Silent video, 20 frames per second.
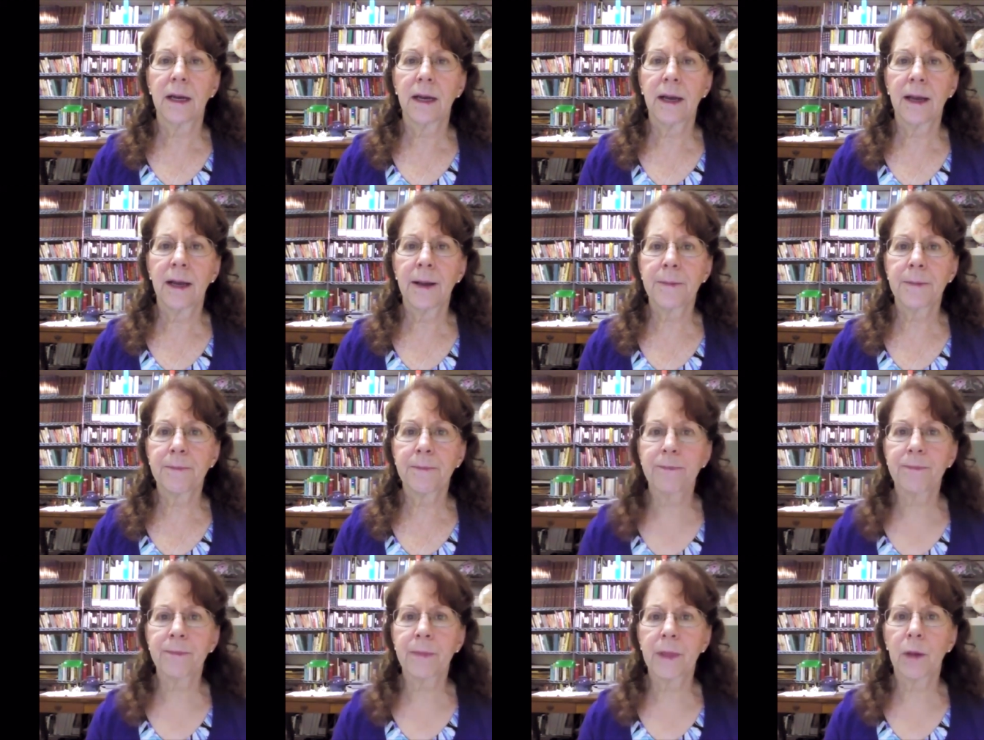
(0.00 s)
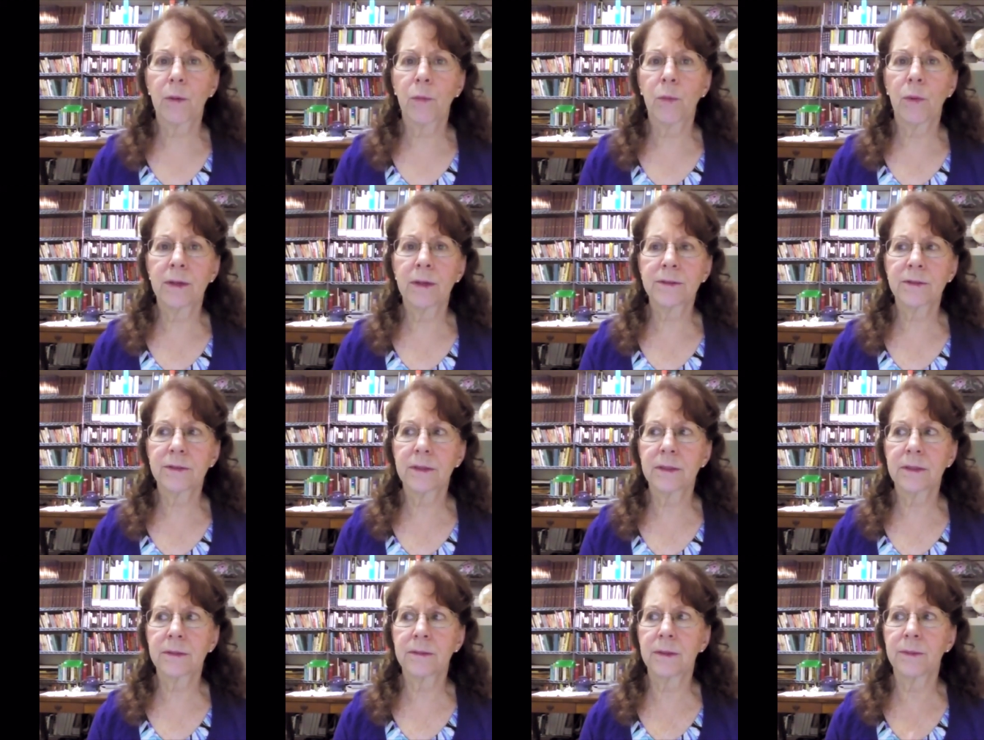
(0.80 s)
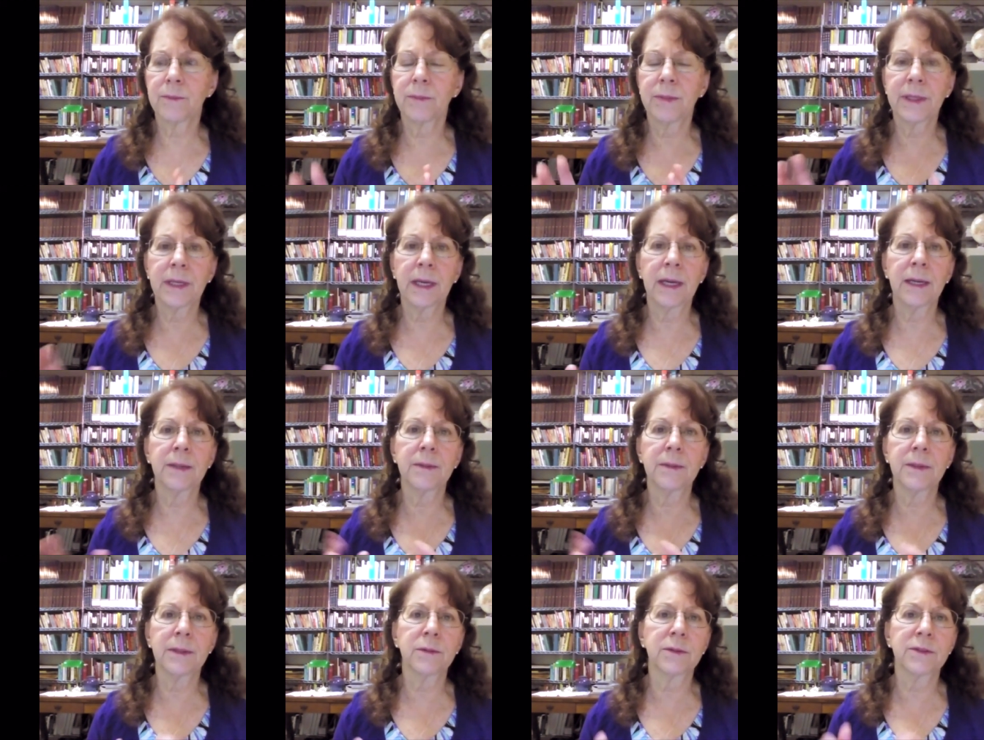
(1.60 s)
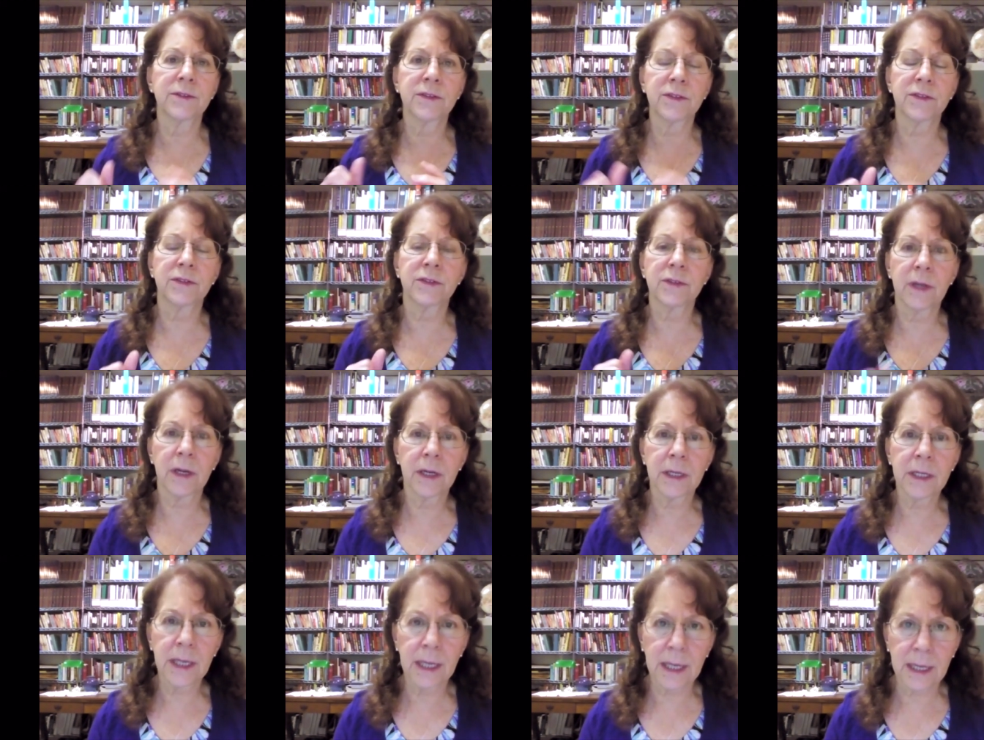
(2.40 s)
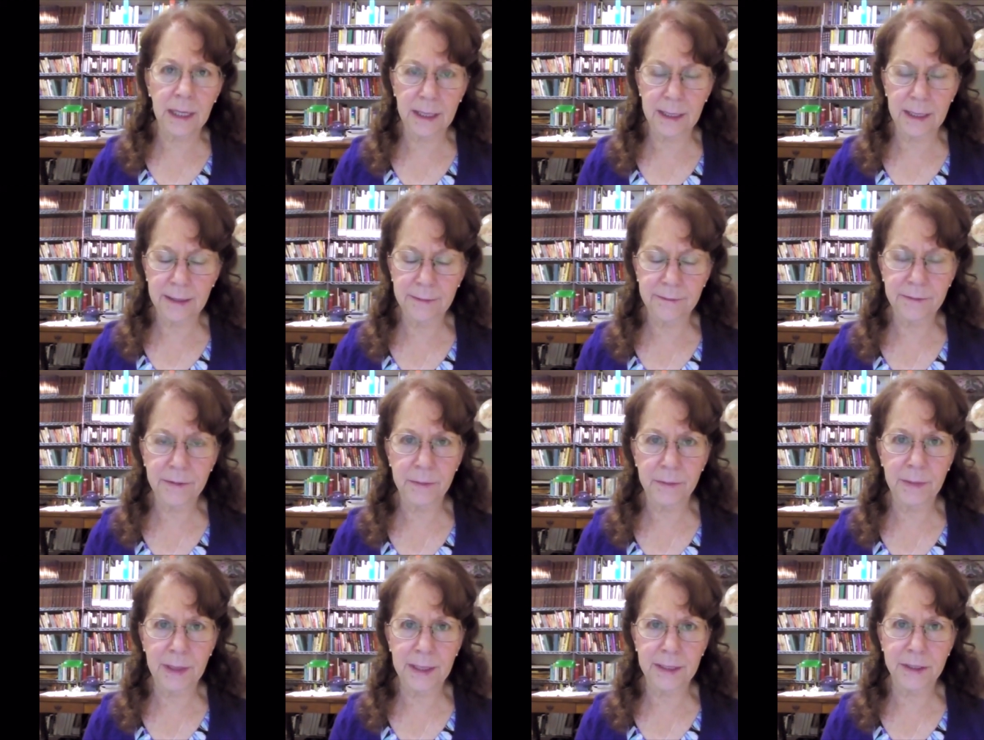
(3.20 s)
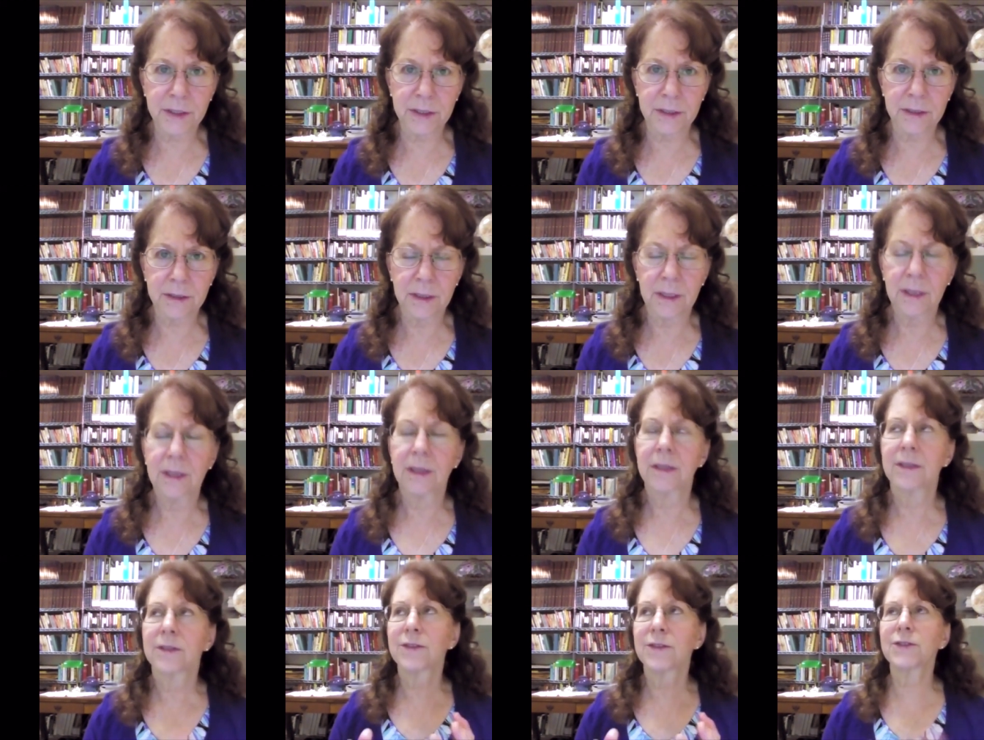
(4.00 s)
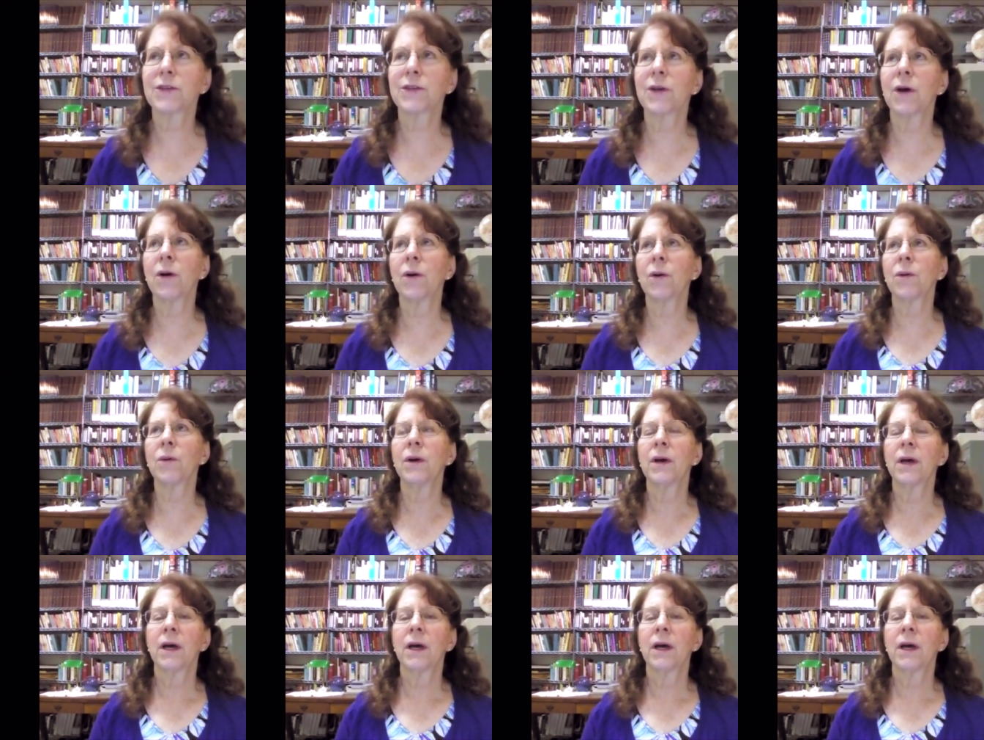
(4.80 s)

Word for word: um, was it became it was stunning information so